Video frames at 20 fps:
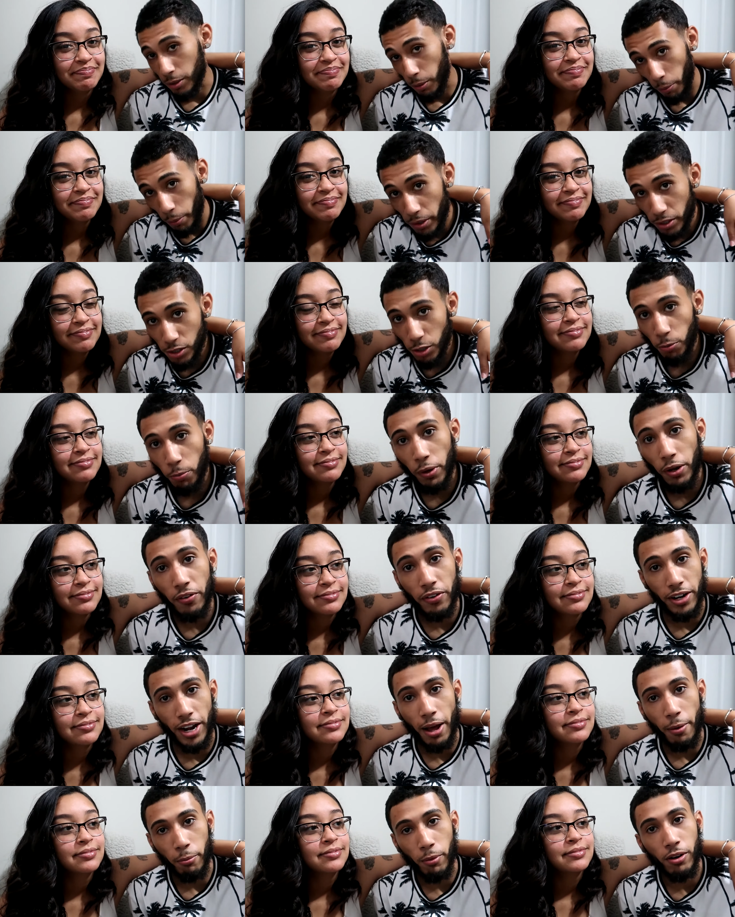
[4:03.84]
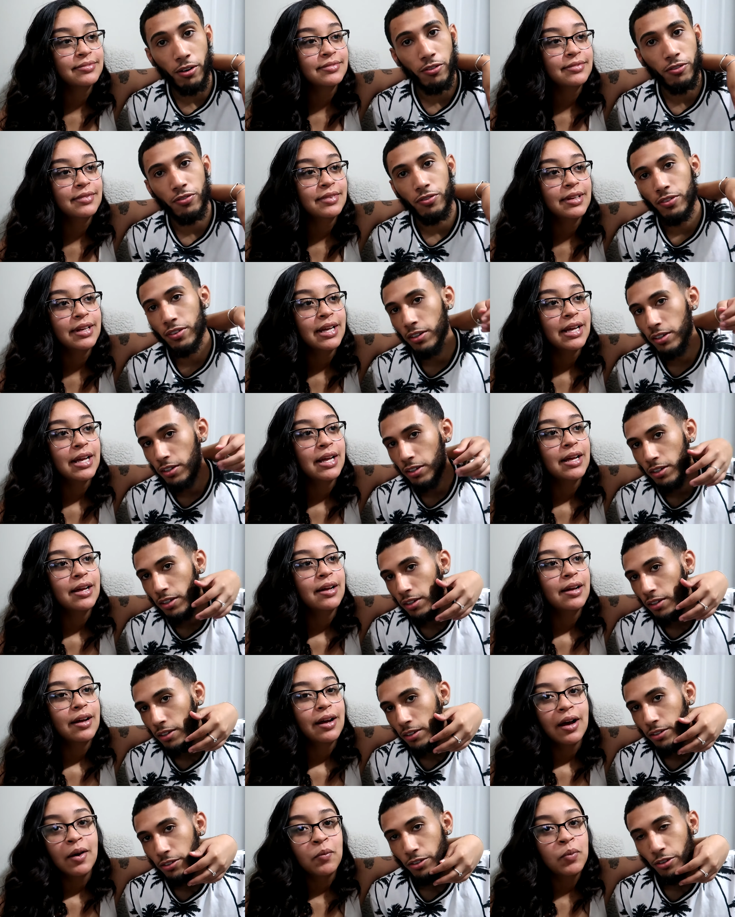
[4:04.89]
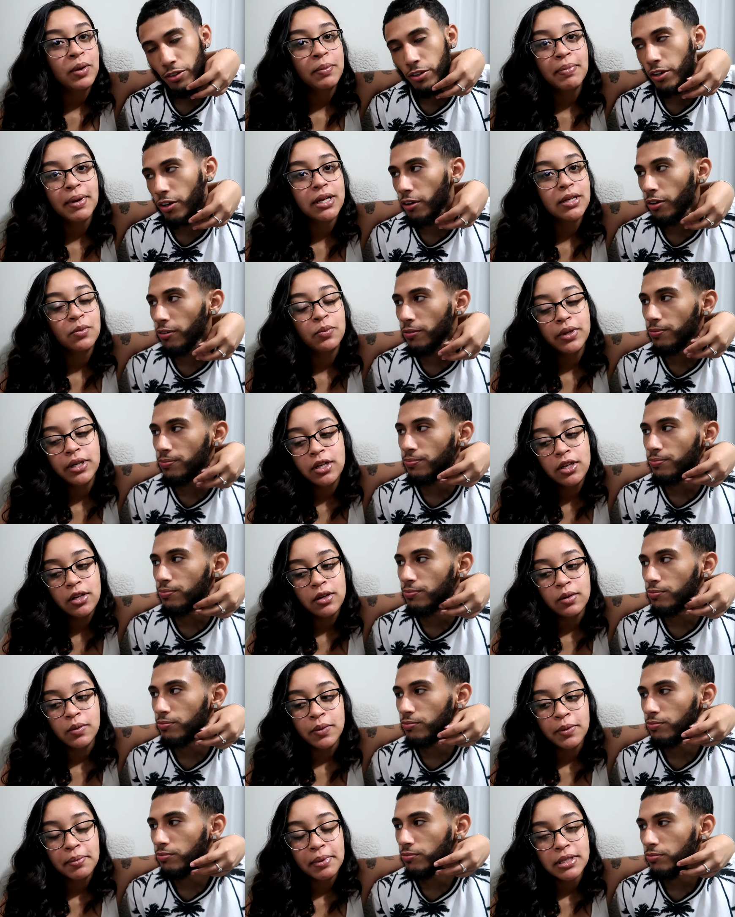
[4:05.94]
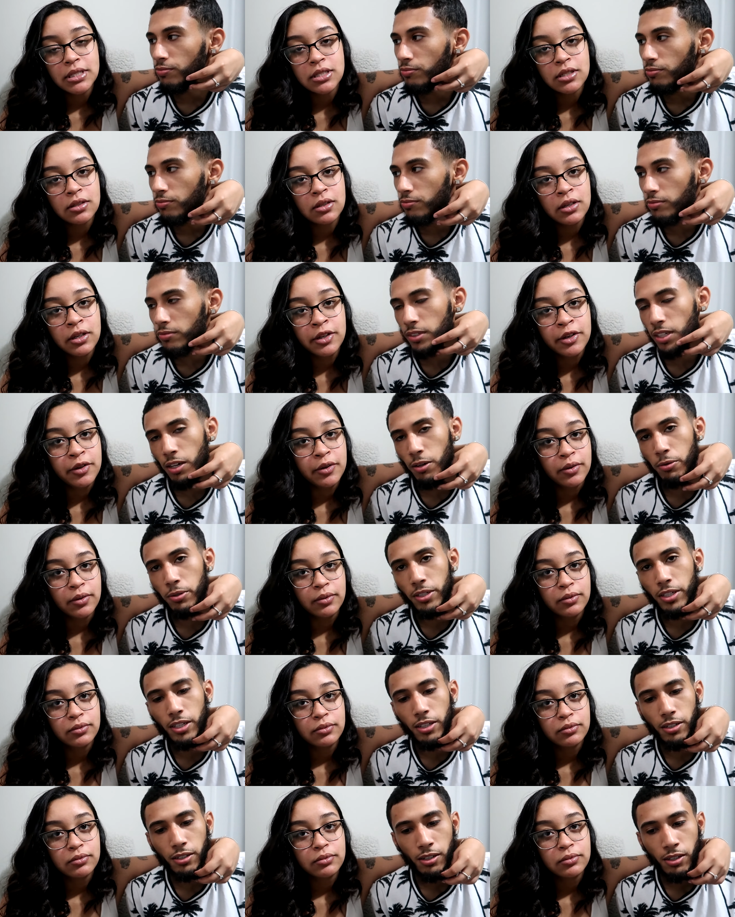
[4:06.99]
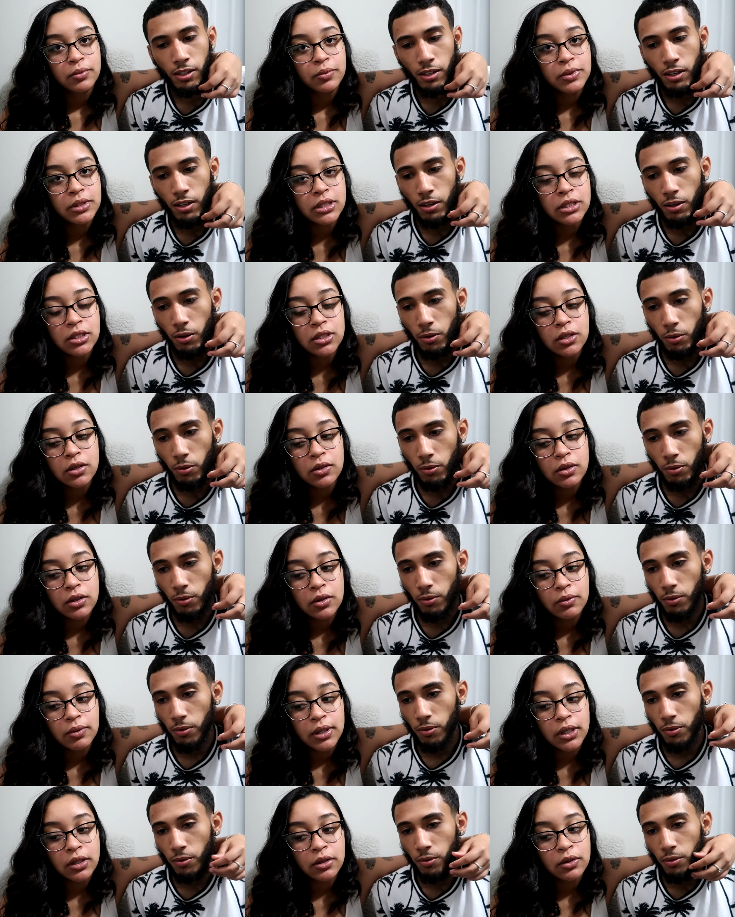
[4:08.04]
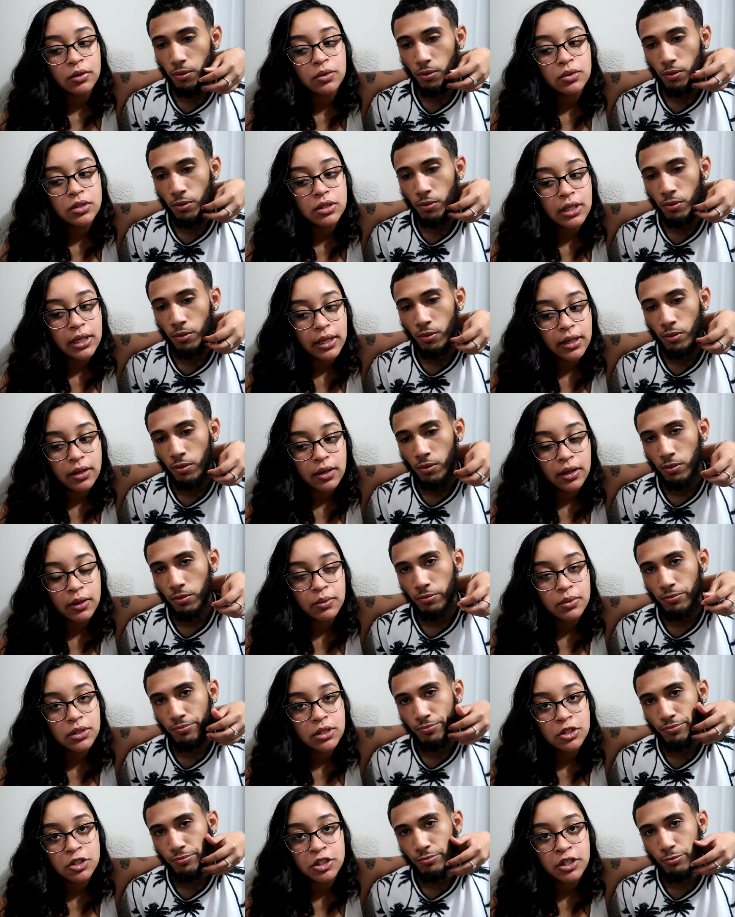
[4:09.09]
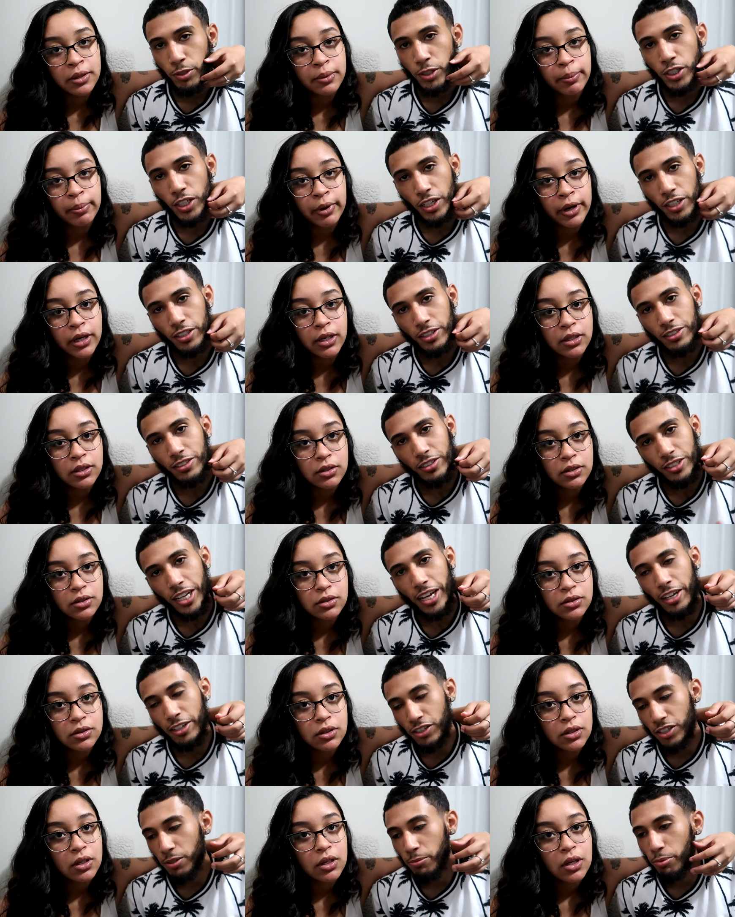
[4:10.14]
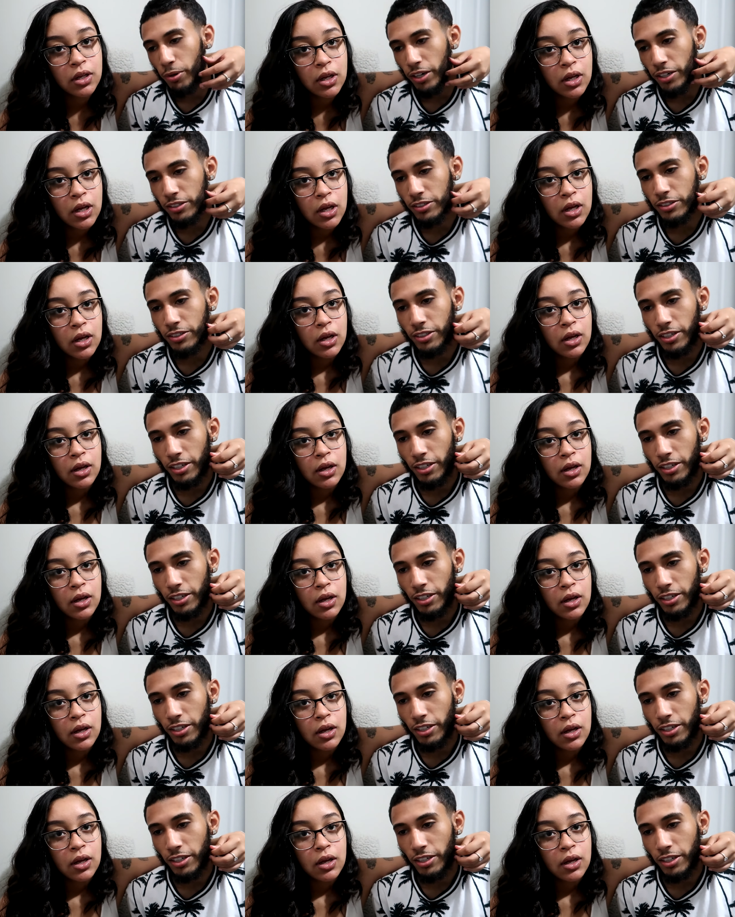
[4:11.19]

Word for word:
Speaker 1: She missed her period that month.
Speaker 2: So, we, you know, we knew. We basically knew. Yeah, we did. We took one of those, like, it was a cheap we took pregnancy a, Yeah, cheap pregnancy